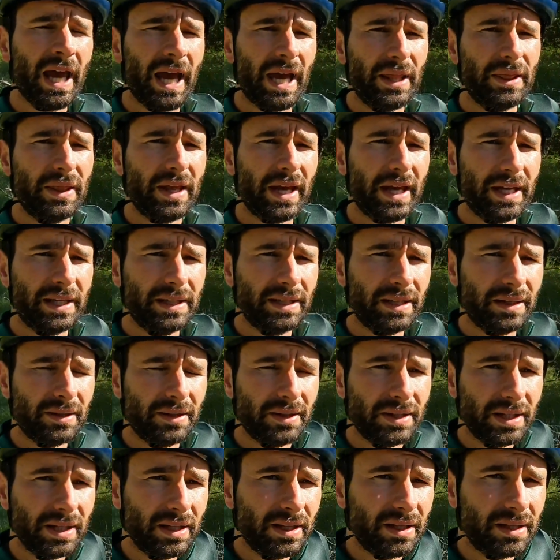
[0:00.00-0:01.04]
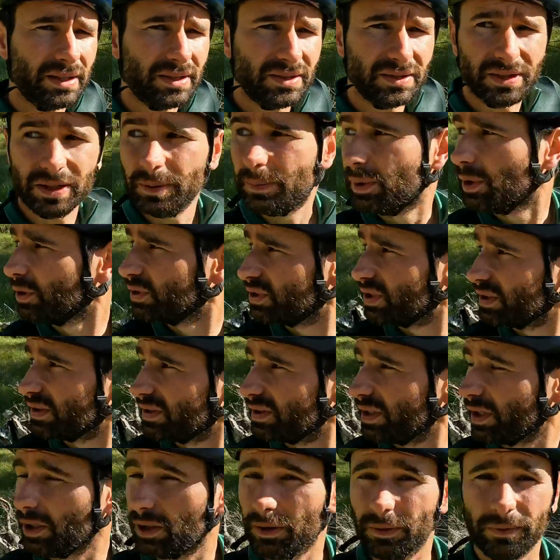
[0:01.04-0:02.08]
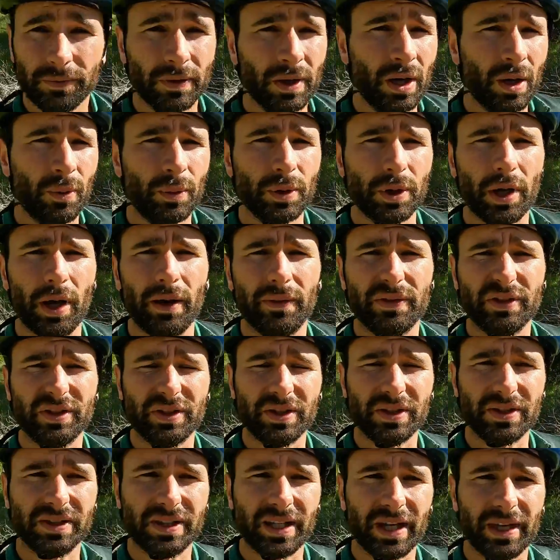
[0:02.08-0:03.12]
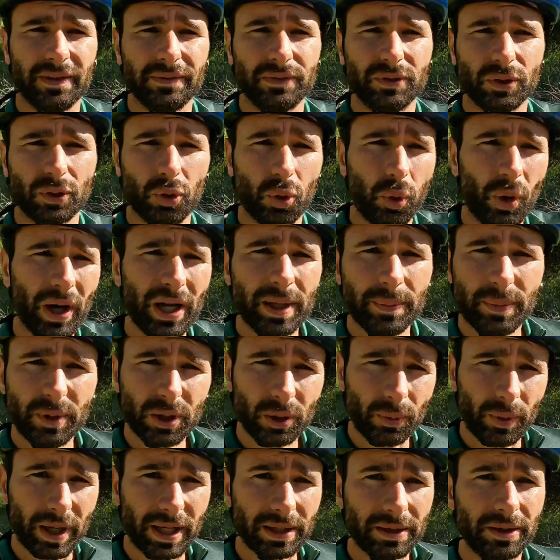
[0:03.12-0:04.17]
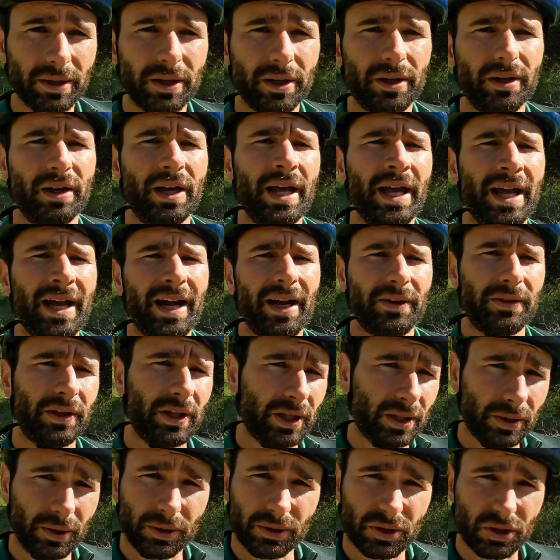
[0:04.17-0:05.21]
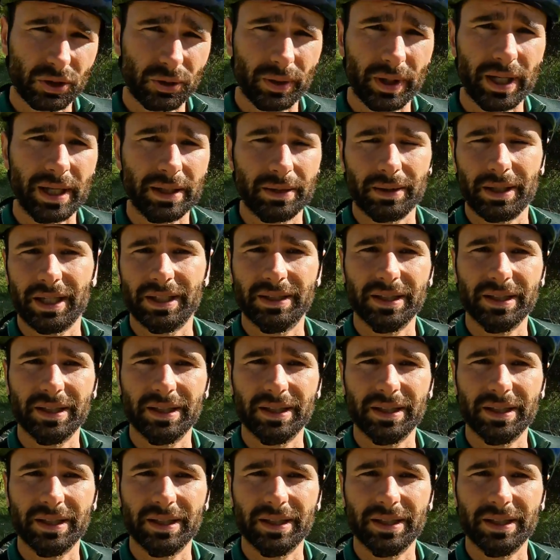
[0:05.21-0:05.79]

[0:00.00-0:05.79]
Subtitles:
And then the seat post itself, we obviously saved quite a bit of weight there. I think it looks great.